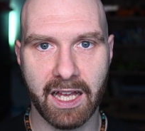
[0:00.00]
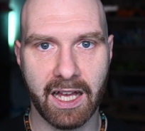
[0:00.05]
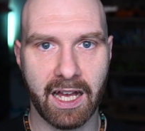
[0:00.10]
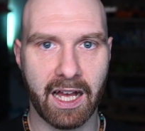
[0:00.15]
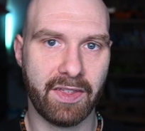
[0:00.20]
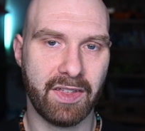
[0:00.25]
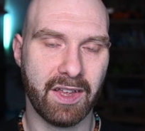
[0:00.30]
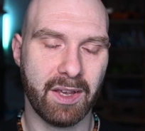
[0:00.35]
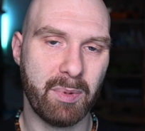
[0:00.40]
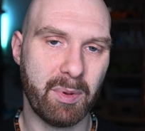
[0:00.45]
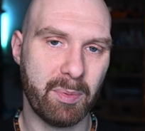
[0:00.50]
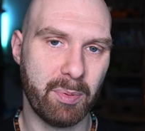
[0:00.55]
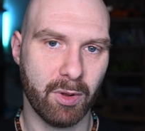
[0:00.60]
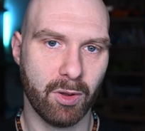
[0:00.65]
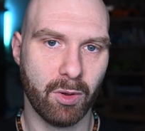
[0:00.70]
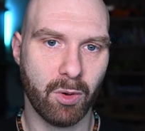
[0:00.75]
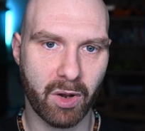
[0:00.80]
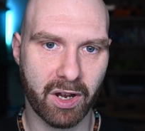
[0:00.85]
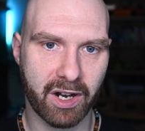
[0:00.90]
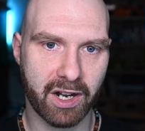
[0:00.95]
I think people
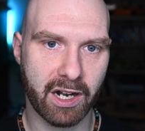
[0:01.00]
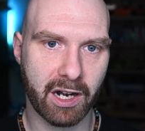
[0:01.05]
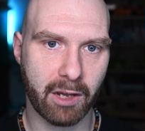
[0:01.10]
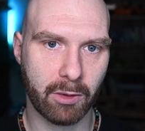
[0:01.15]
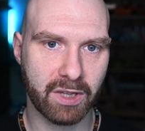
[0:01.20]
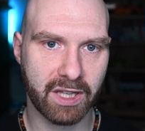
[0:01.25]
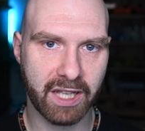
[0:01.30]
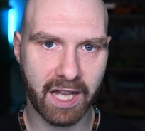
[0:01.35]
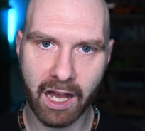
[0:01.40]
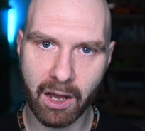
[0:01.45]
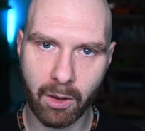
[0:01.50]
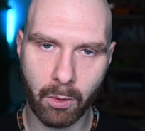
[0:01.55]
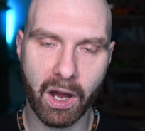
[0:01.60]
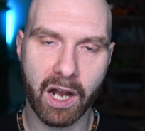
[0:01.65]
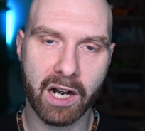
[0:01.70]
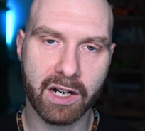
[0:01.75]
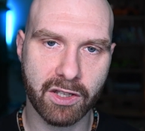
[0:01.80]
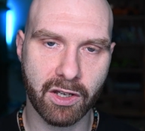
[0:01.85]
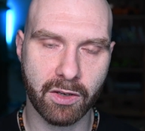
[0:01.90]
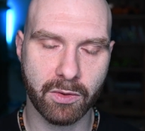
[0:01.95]
who are around now
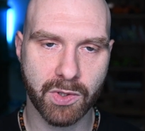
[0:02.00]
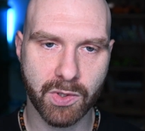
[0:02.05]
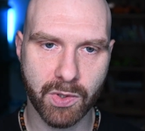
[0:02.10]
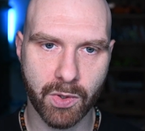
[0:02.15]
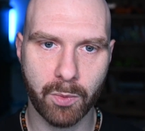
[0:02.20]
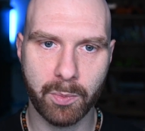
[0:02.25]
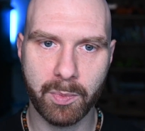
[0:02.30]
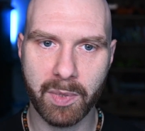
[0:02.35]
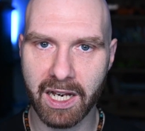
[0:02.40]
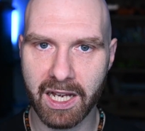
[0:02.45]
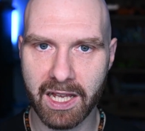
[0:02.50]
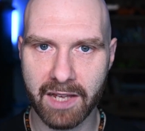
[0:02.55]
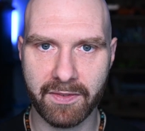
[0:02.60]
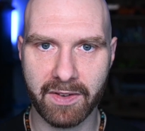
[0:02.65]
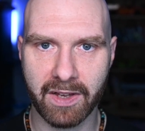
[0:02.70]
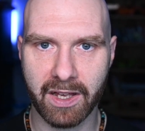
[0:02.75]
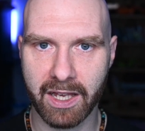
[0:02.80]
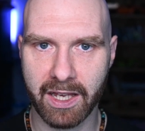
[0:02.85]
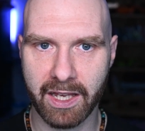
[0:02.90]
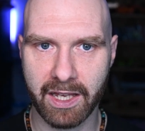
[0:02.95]
are those who believe
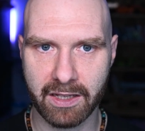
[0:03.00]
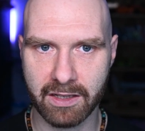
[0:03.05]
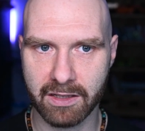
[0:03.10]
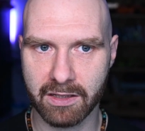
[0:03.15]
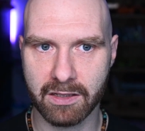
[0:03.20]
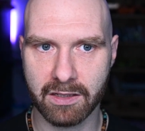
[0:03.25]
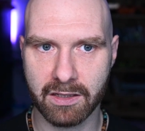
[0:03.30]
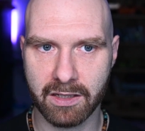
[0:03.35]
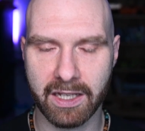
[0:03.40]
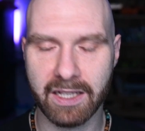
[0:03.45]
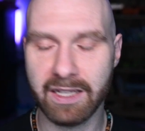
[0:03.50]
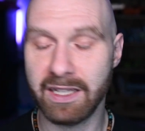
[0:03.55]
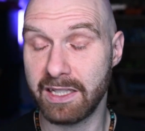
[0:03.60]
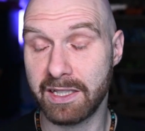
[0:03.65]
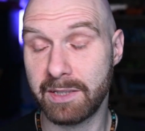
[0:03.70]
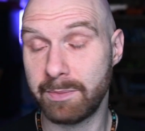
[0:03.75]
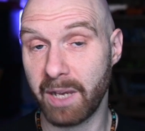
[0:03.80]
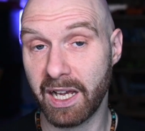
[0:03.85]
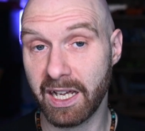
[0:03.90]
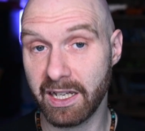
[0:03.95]
in in this
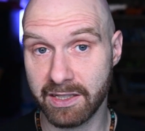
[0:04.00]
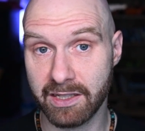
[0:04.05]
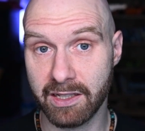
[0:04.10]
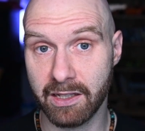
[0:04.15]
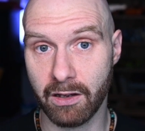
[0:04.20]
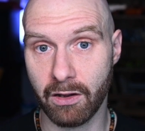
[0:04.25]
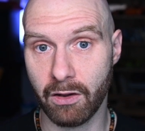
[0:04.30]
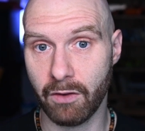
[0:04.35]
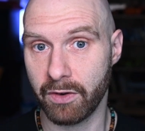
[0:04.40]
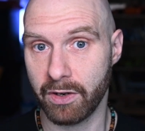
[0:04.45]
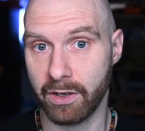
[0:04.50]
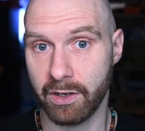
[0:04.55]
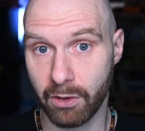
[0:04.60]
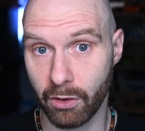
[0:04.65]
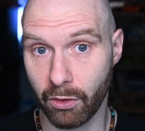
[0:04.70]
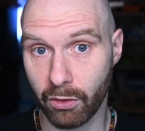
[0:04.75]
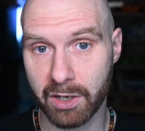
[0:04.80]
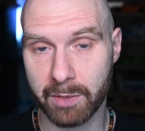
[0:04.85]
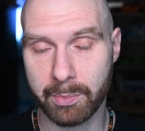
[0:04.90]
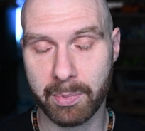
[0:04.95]
space over a
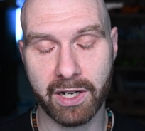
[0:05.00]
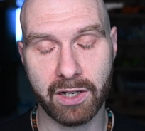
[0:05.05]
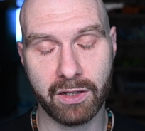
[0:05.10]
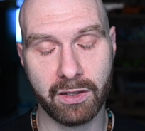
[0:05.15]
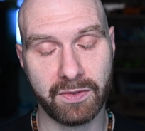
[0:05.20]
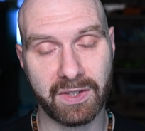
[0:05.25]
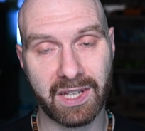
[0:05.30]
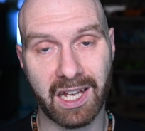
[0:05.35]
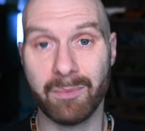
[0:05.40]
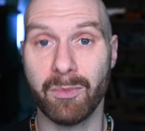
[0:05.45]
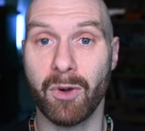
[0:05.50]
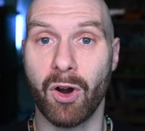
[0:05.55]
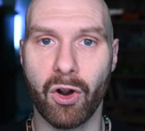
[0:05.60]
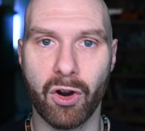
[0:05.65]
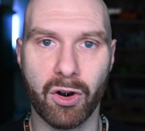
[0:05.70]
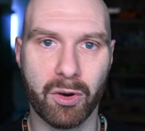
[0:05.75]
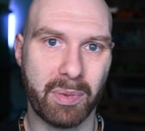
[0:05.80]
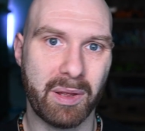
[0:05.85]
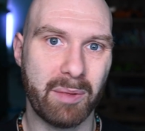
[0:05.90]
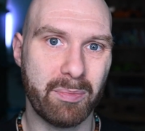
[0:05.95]
longer period of time,
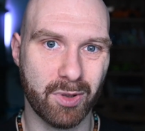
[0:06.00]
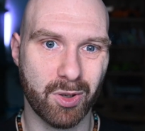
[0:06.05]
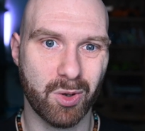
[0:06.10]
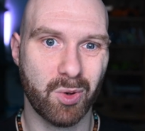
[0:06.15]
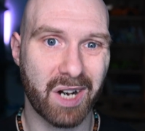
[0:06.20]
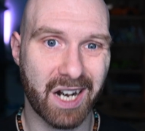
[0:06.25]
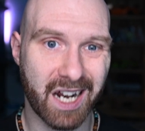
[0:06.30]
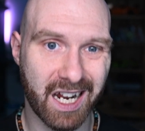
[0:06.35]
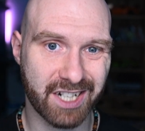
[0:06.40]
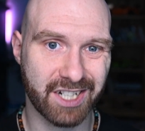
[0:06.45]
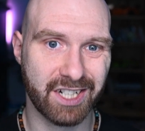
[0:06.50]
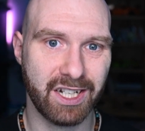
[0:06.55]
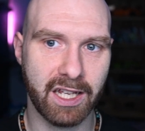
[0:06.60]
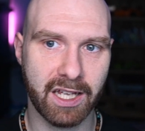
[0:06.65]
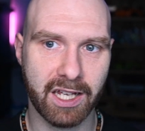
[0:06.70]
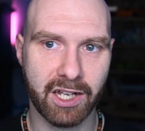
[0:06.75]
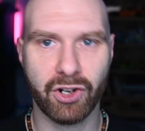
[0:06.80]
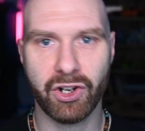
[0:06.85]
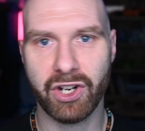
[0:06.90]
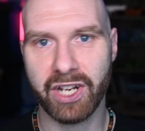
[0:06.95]
or people who are actually
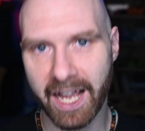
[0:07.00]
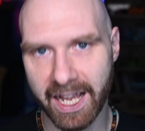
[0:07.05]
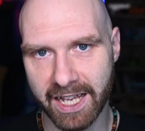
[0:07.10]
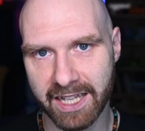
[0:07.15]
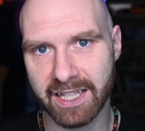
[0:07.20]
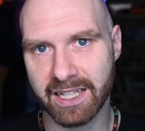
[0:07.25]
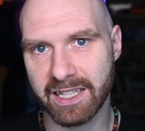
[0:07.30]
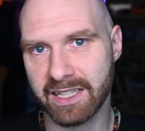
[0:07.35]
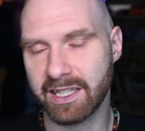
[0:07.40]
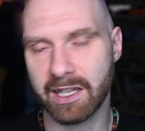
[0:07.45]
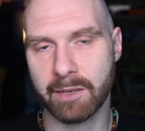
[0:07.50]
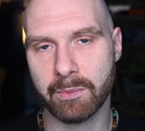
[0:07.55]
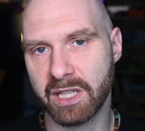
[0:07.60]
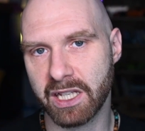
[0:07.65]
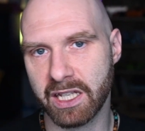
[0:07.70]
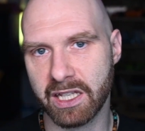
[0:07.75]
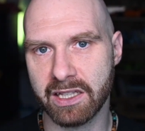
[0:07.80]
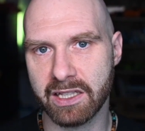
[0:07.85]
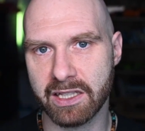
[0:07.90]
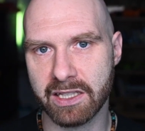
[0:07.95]
creating something
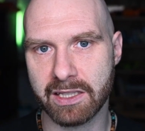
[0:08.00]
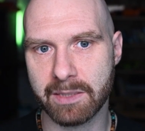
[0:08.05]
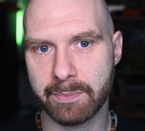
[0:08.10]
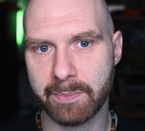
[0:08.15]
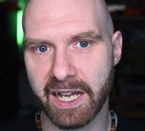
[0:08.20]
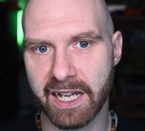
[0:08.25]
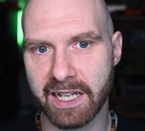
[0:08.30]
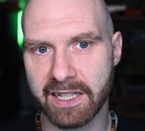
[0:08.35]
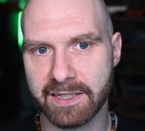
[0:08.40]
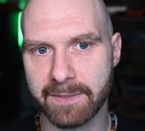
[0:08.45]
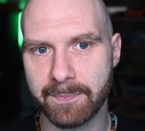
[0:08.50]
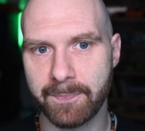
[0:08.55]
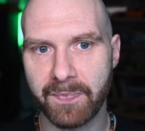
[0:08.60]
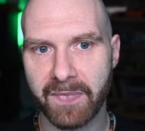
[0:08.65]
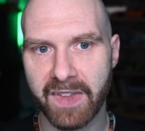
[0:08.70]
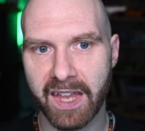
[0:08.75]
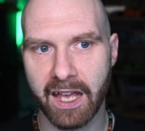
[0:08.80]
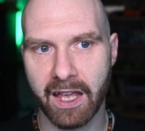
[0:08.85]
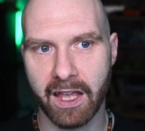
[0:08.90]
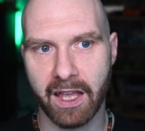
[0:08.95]
in this space,
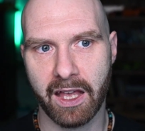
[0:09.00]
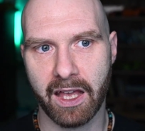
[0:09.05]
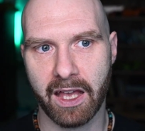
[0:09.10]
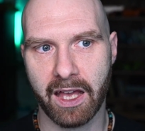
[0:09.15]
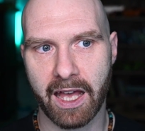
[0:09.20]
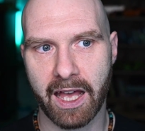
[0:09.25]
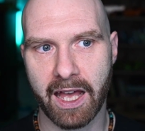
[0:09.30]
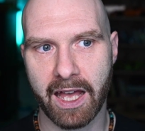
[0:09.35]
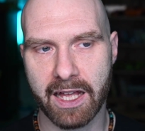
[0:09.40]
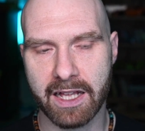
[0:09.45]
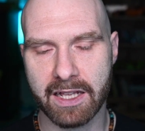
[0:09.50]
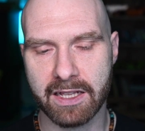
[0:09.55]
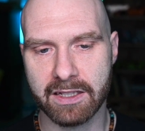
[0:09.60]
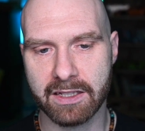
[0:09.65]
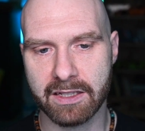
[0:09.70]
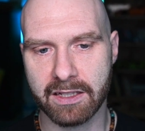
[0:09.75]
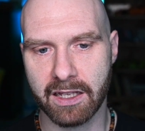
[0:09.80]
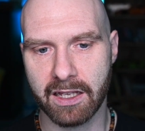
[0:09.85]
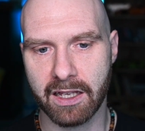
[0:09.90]
and